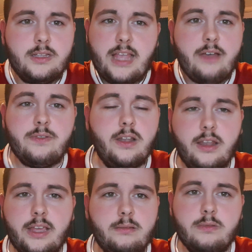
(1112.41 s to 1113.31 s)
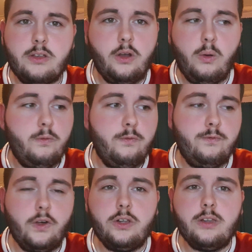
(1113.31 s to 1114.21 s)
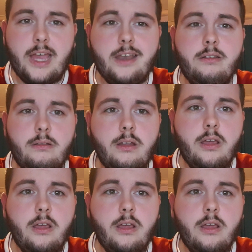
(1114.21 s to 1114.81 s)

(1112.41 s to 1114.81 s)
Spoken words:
definitely go full in.